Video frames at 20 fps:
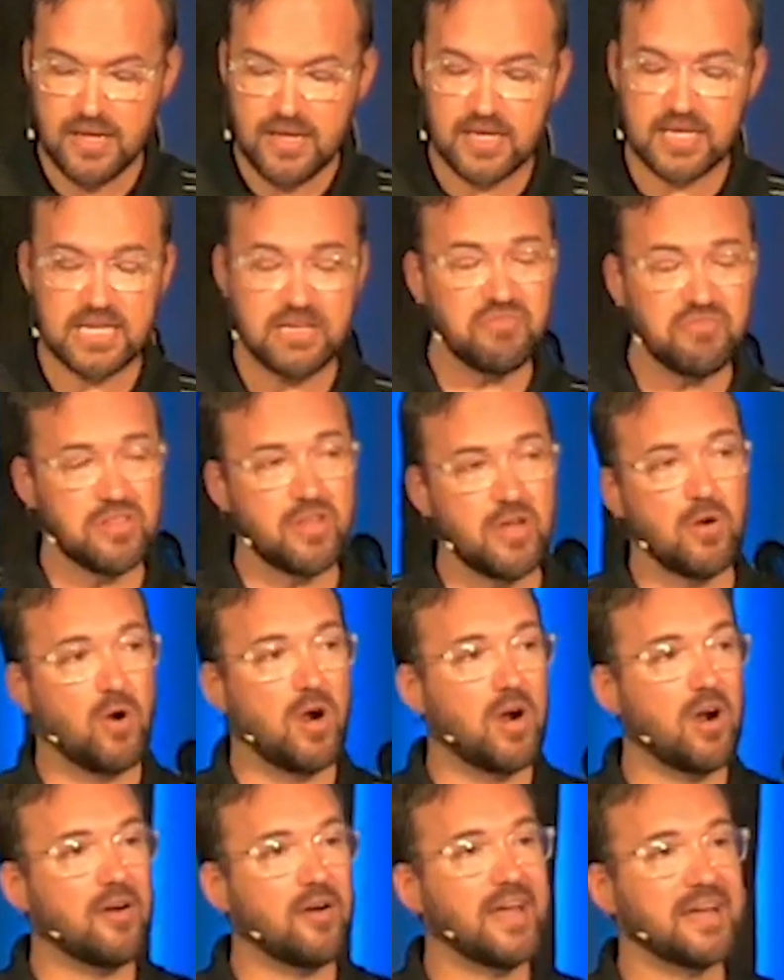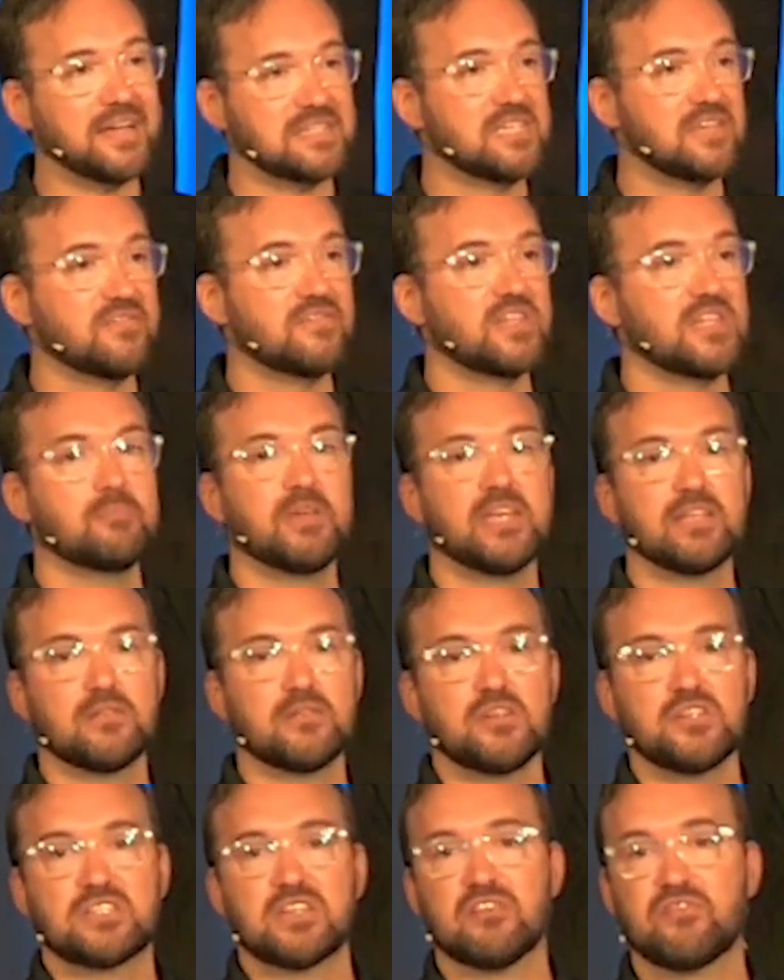And even though our activity may
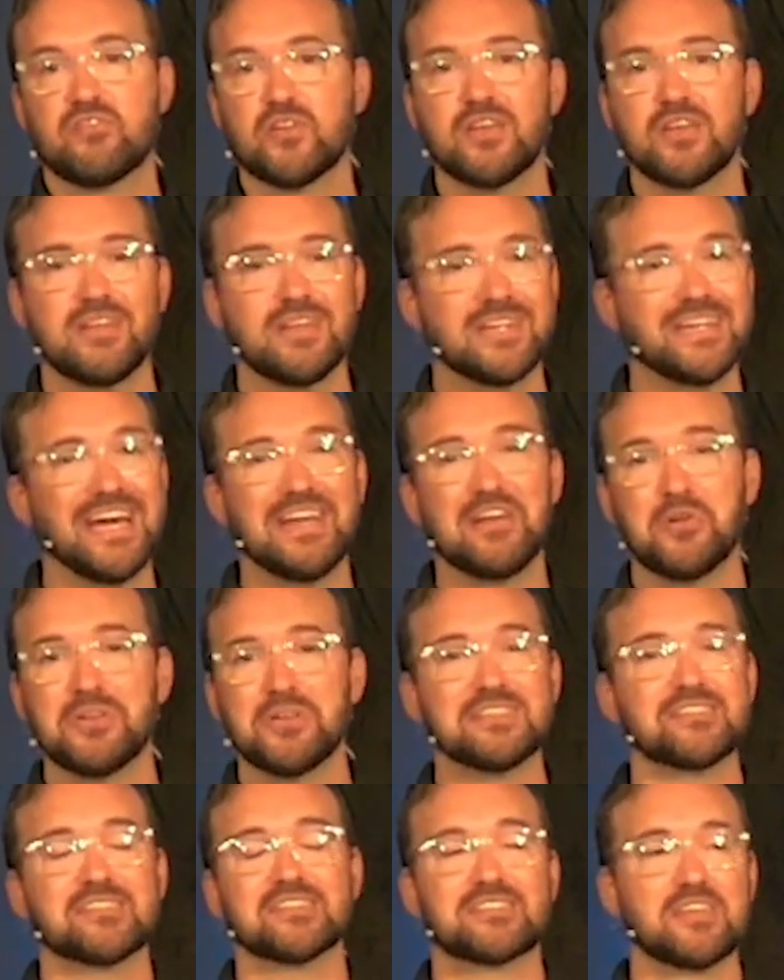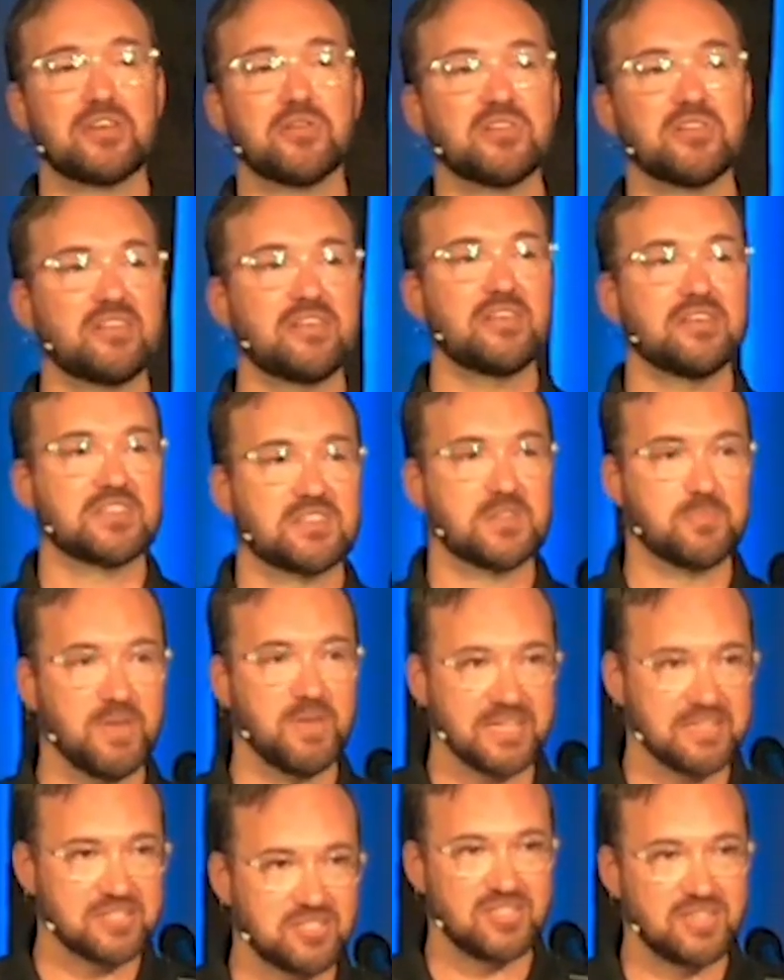look different, and I don't necessarily
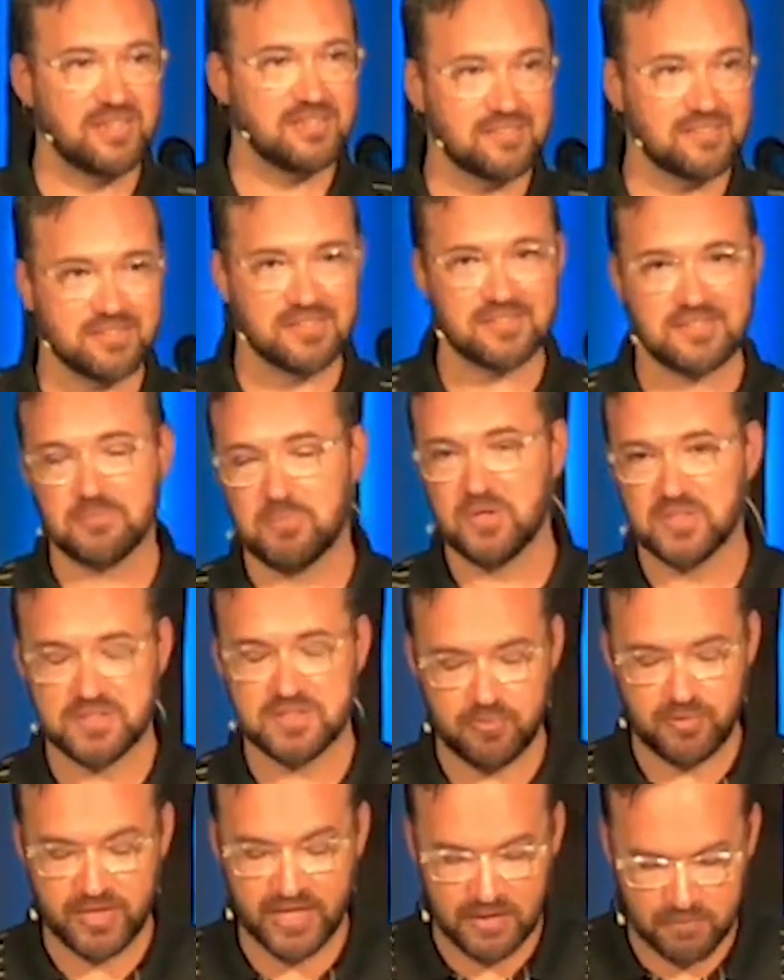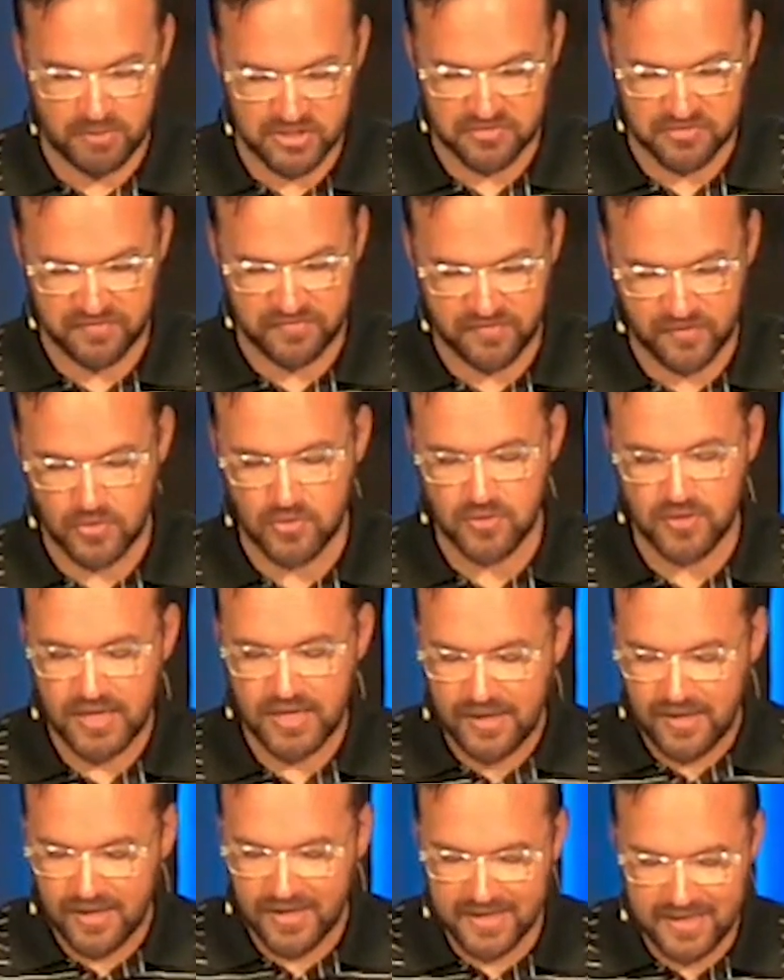expect Jesus to multiply a bunch of food
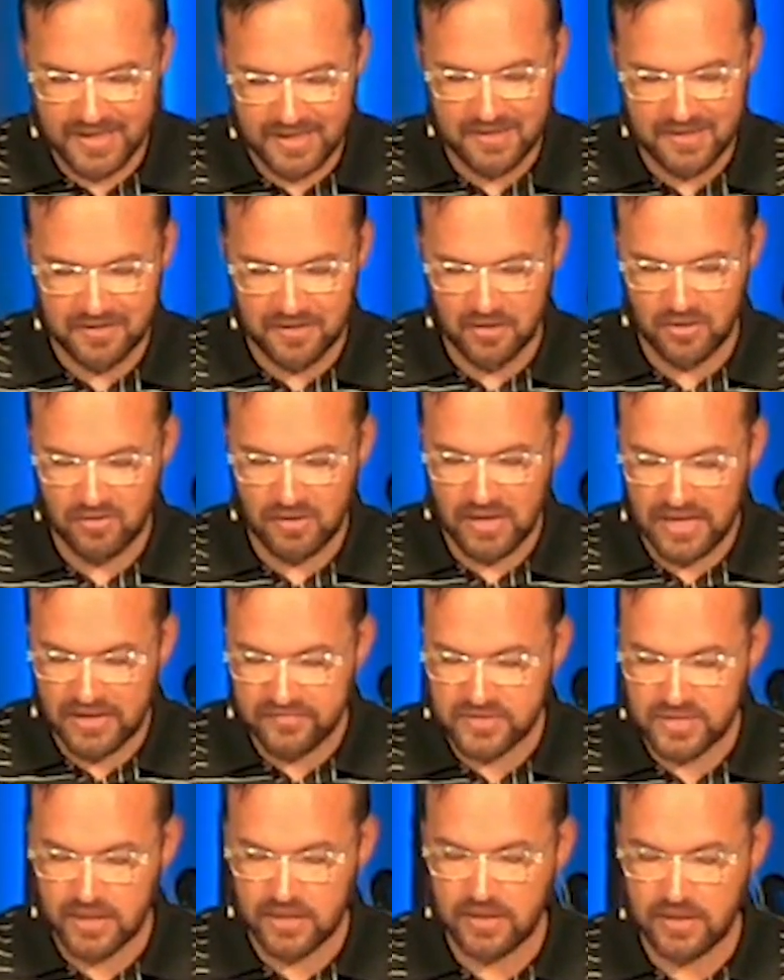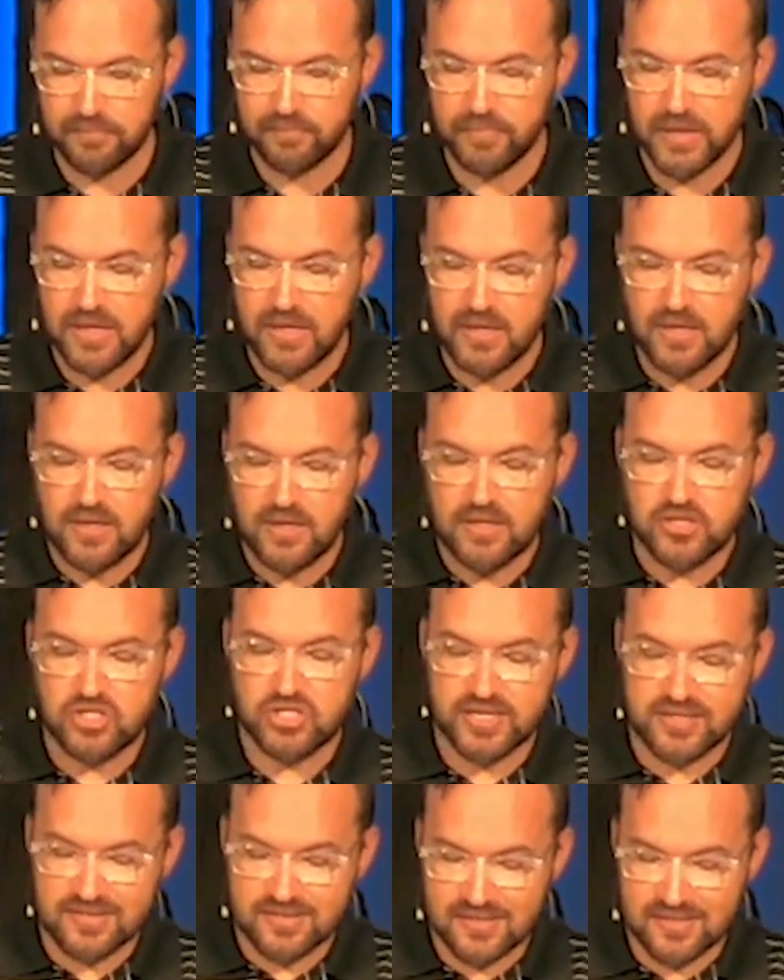again in our lifetime,
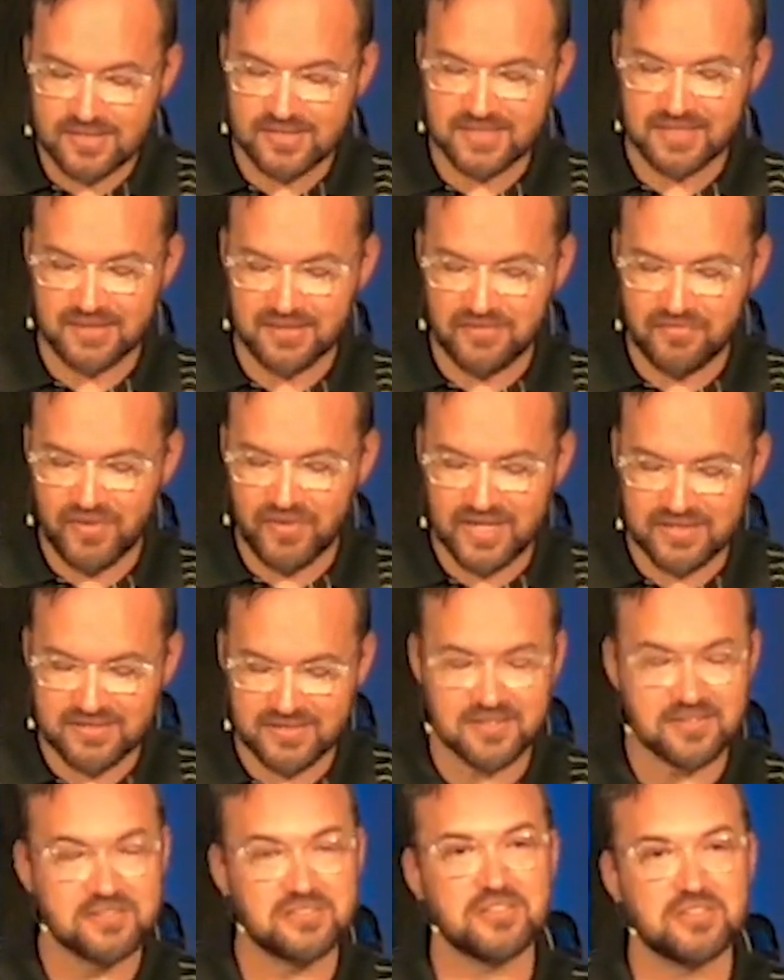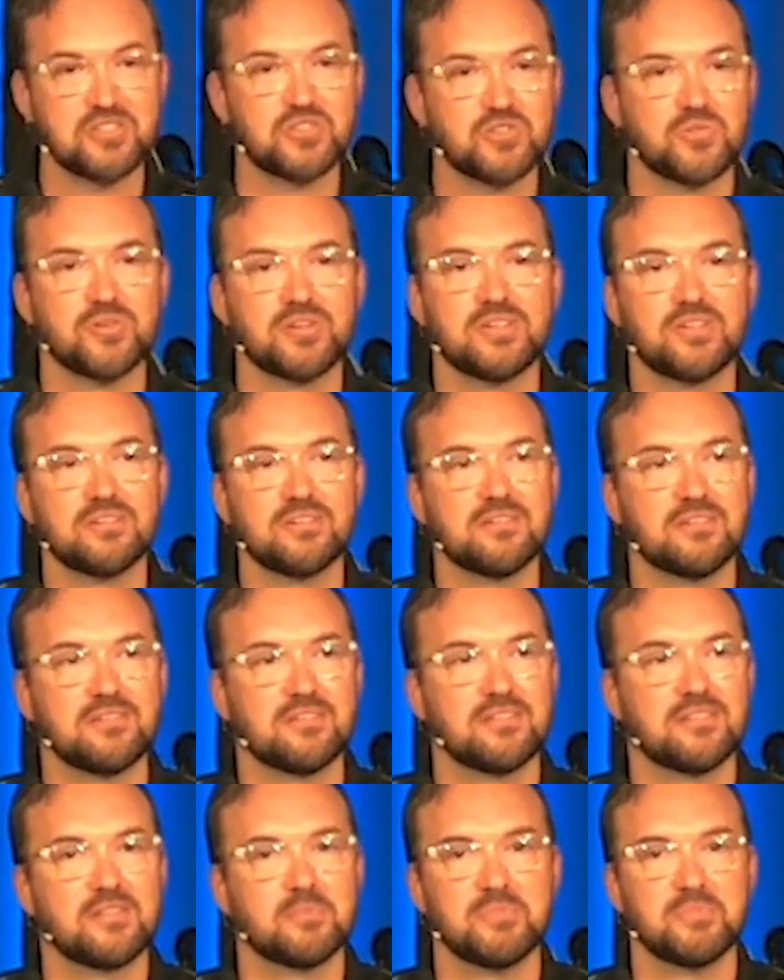Jesus still invites us to join
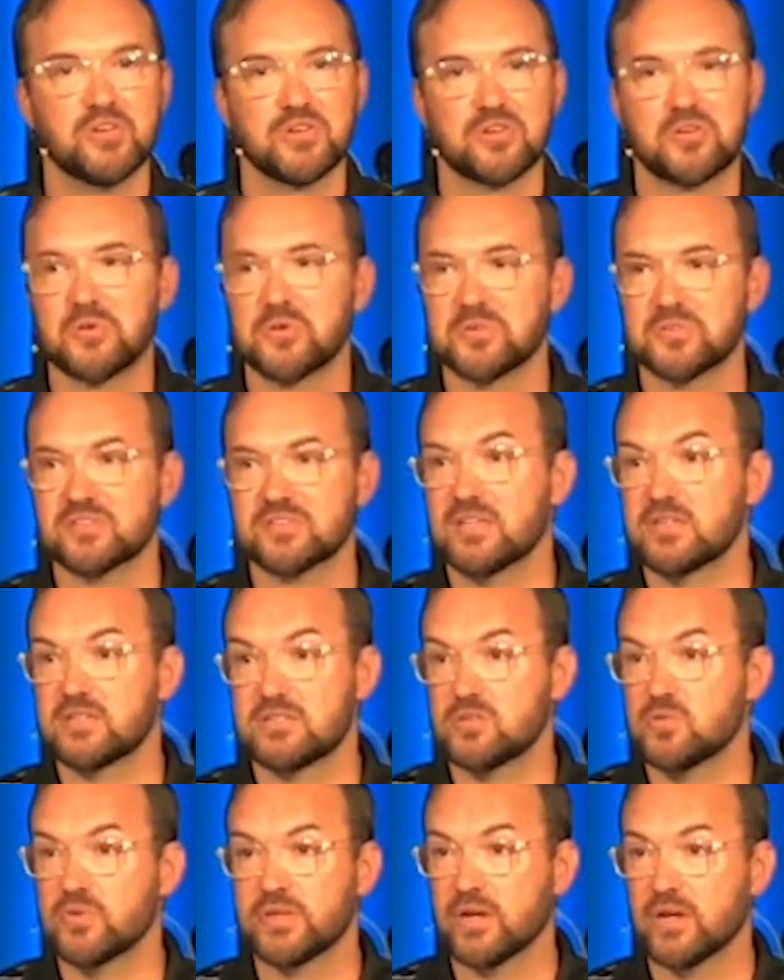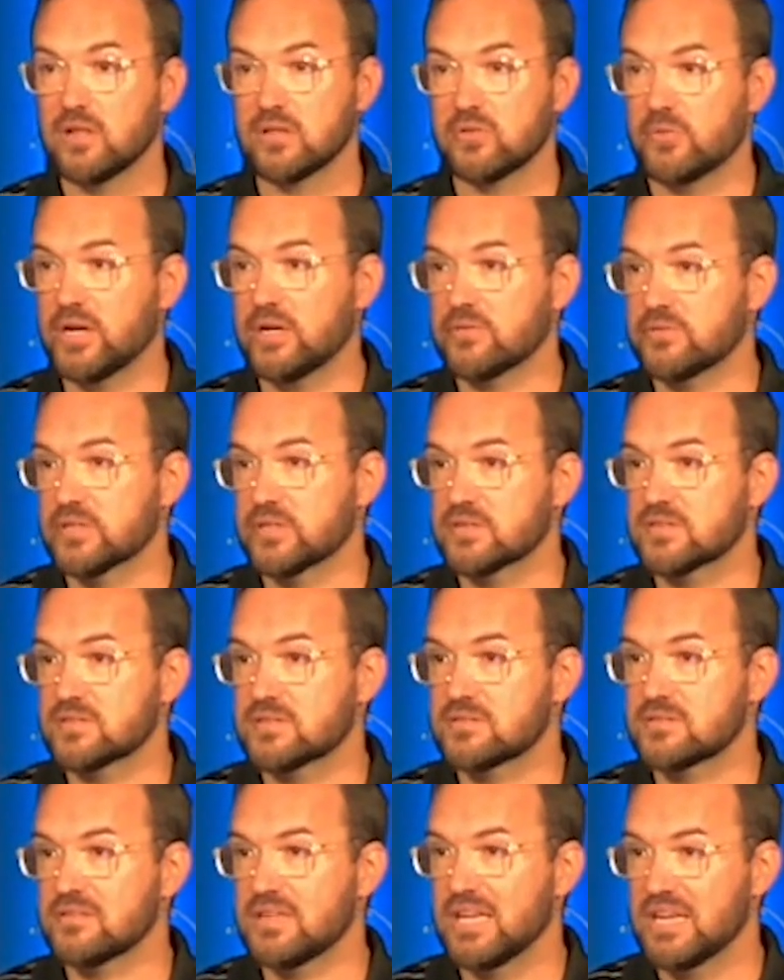the miracles that he's doing all around
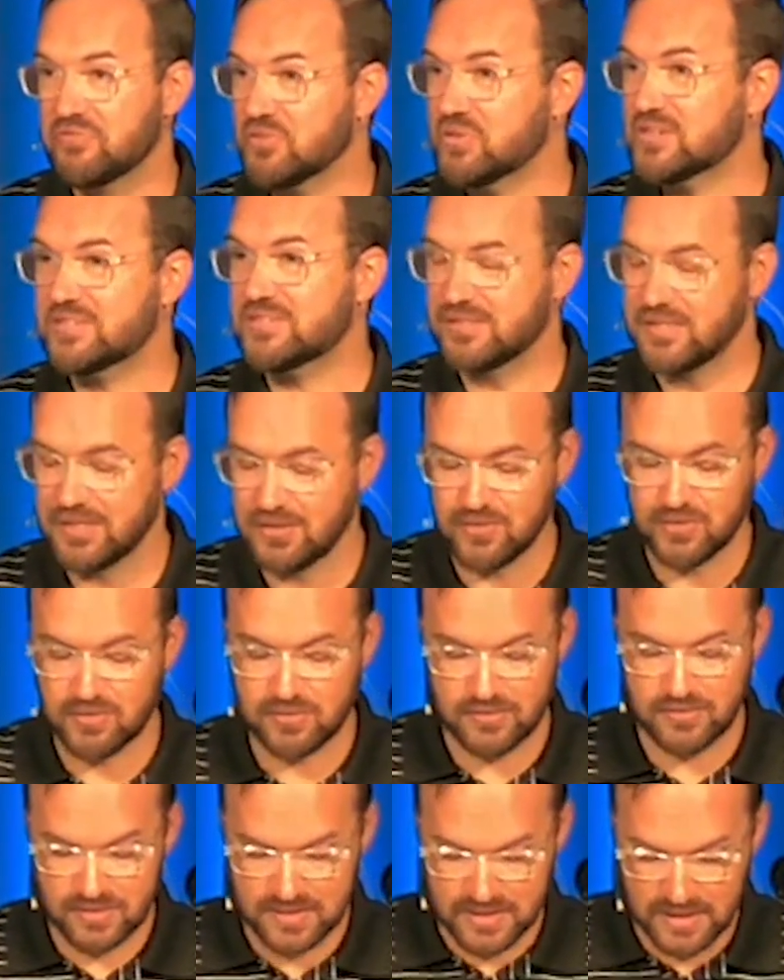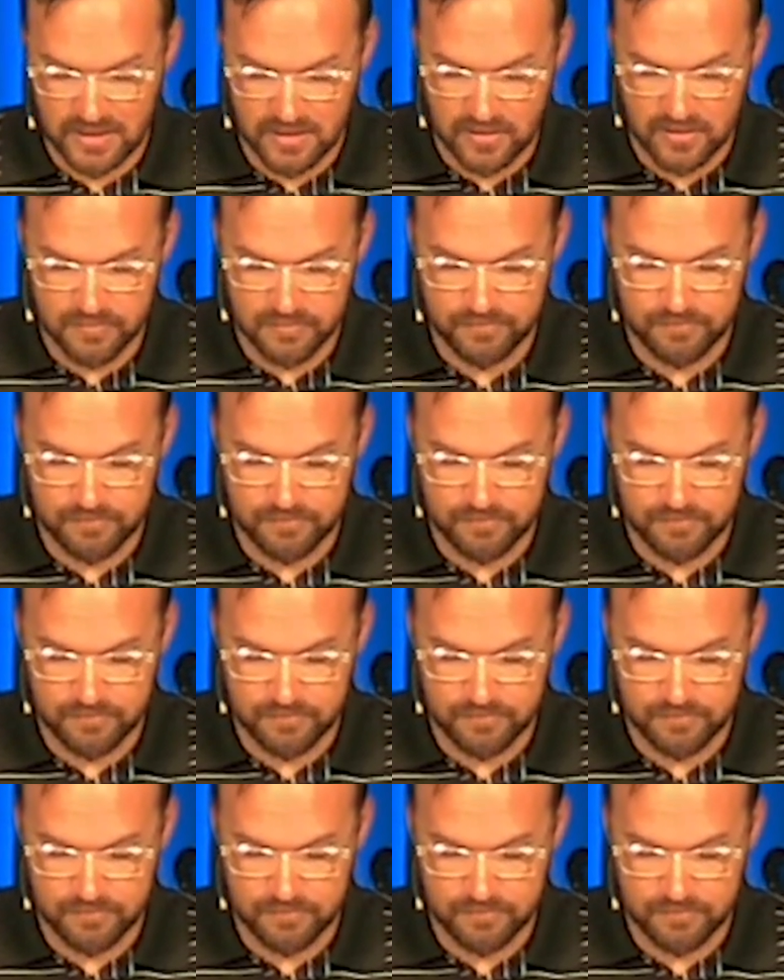us every single day.